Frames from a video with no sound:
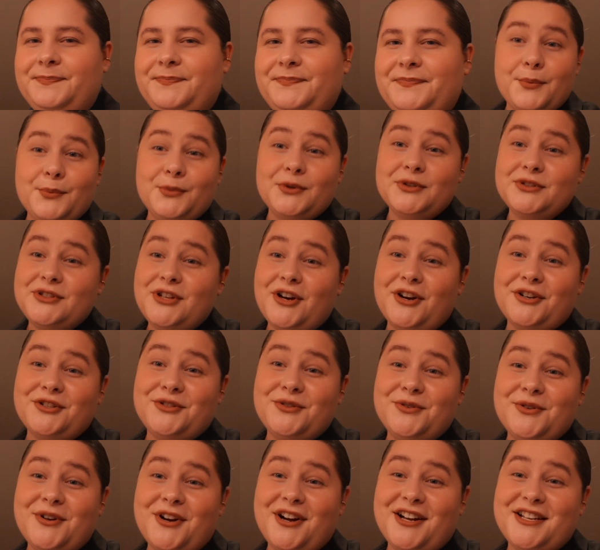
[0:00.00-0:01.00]
We'll talk to
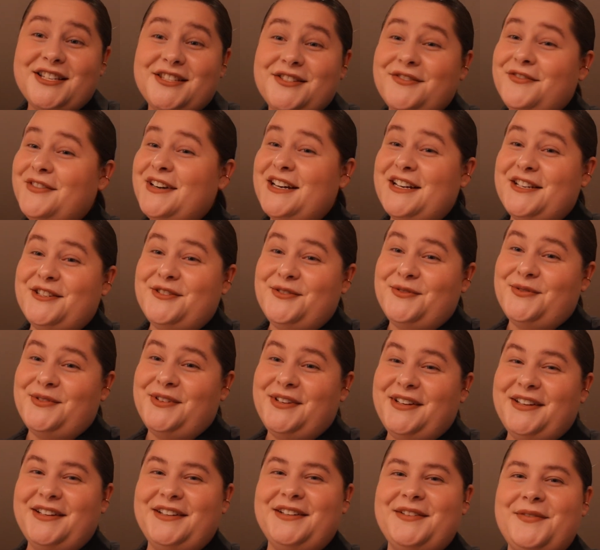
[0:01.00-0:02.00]
you guys very soon.
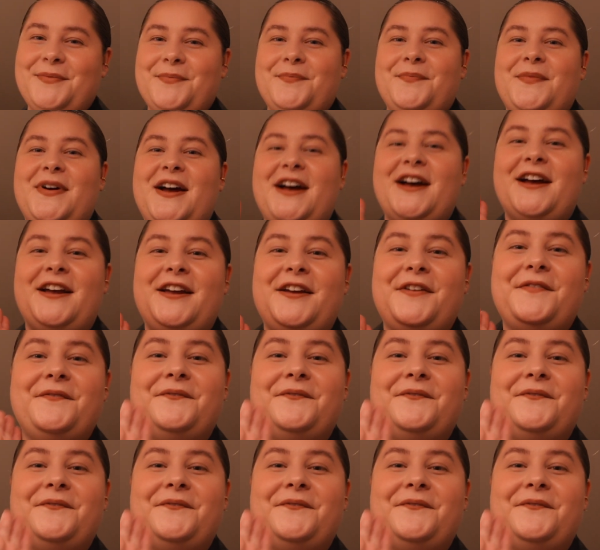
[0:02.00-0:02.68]
Bye.